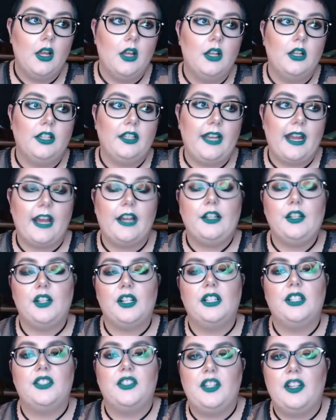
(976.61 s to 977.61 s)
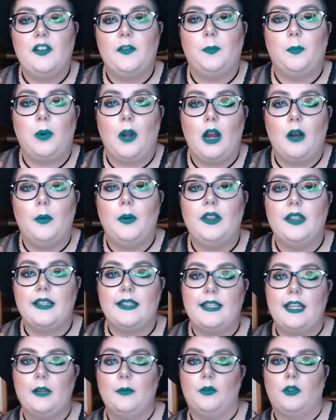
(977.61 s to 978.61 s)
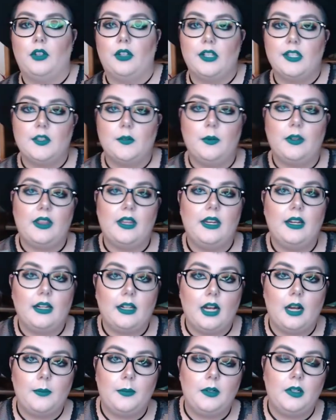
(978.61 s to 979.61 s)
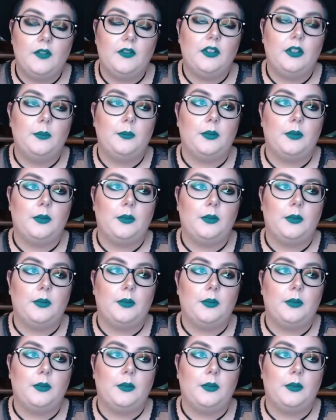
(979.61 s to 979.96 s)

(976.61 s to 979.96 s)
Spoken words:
yeah, you could achieve probably the same looks within a couple of them,